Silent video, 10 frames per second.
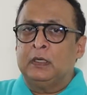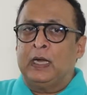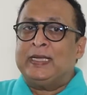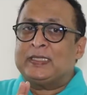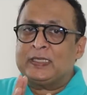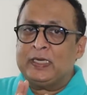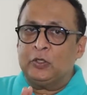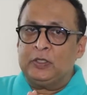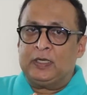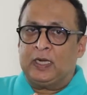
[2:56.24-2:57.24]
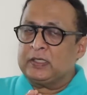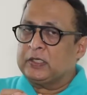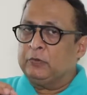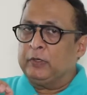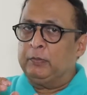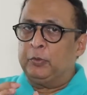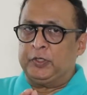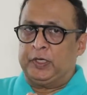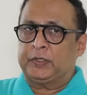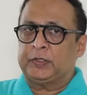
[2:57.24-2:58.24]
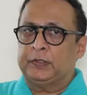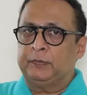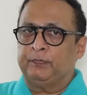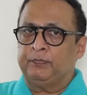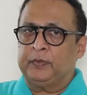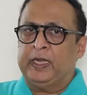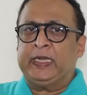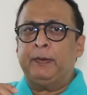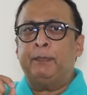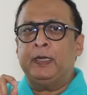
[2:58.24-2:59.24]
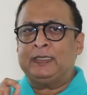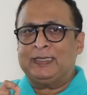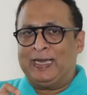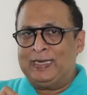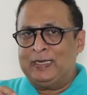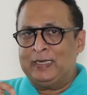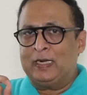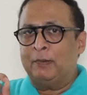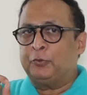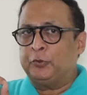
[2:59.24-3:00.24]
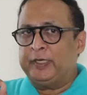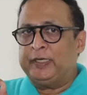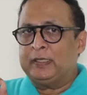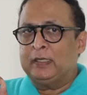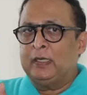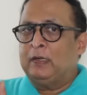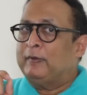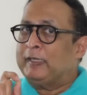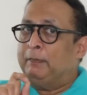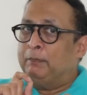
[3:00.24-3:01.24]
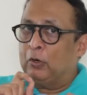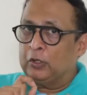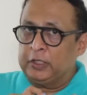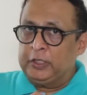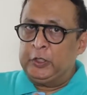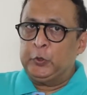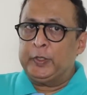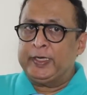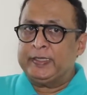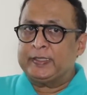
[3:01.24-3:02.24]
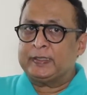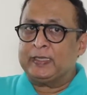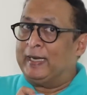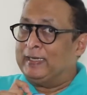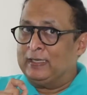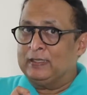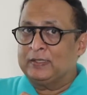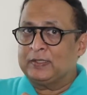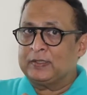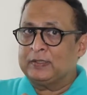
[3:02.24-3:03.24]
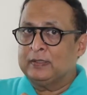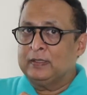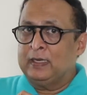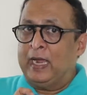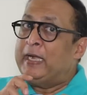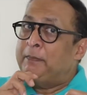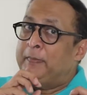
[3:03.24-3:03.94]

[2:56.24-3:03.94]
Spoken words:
I stay on task during projects. I keep my calendar up to date with important due dates and alerts and